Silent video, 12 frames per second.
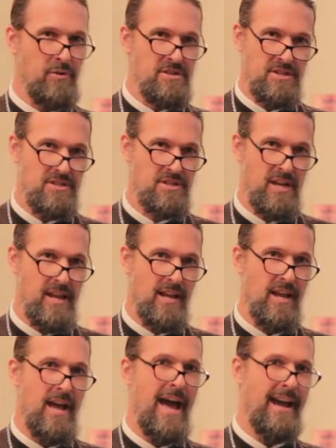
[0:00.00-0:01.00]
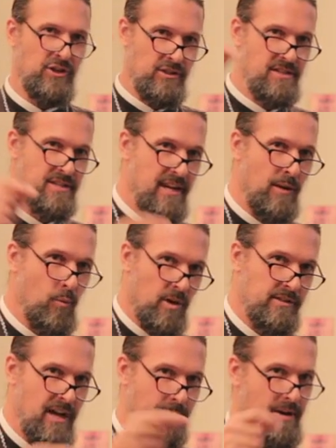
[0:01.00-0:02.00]
the priest is saying actually is getting
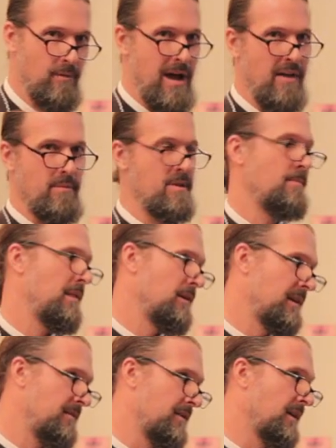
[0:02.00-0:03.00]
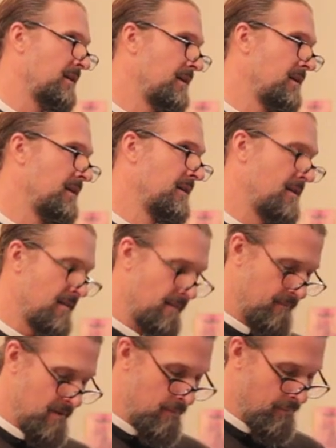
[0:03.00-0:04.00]
worked out by how the people are living.
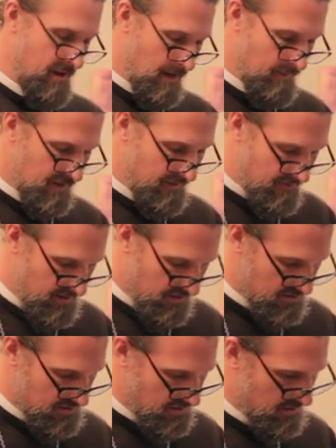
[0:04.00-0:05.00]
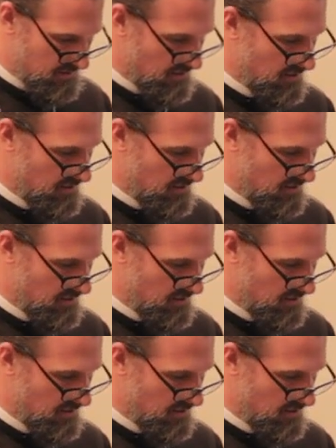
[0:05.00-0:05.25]
People become convinced.